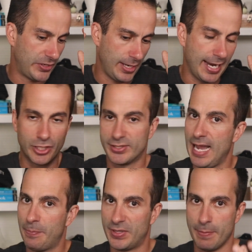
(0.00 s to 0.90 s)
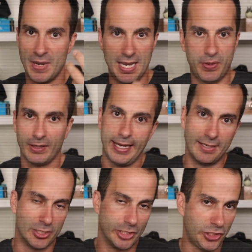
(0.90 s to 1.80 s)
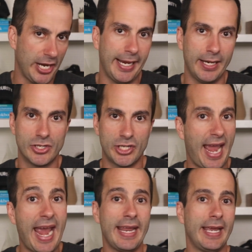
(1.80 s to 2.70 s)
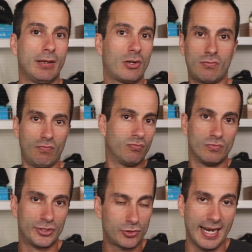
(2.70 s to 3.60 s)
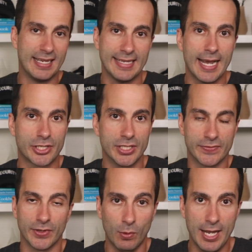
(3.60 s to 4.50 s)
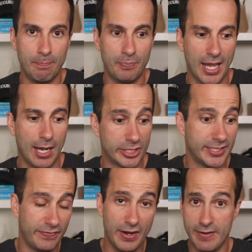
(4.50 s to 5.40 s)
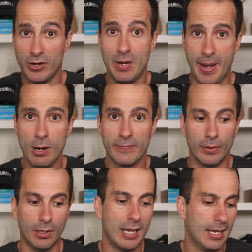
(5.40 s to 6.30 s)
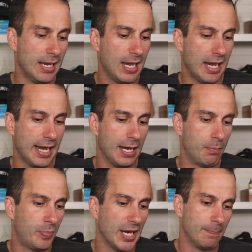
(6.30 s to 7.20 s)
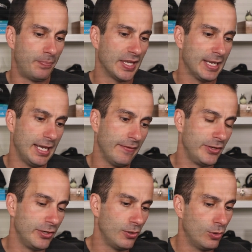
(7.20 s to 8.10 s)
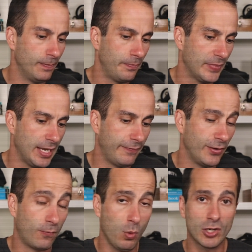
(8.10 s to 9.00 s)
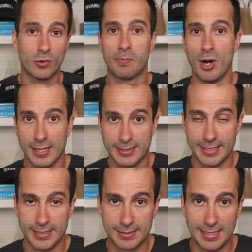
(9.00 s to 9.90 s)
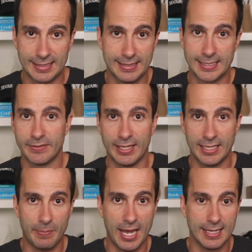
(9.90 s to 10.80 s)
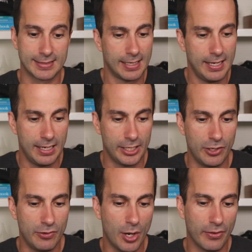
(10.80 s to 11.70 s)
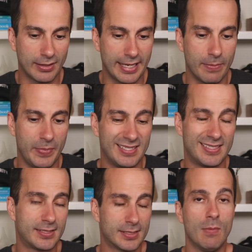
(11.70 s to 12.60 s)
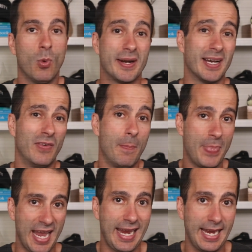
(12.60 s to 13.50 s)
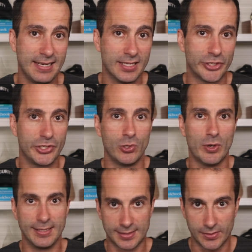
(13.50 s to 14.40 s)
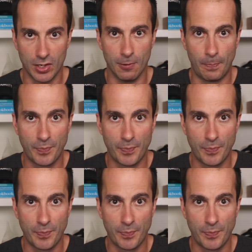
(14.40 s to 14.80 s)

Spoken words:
intercept and manipulate and change any transactions for the web, which is very, very powerful. But if you've worked with proxies extensively in the past, you know that they can be somewhat of a pain to install,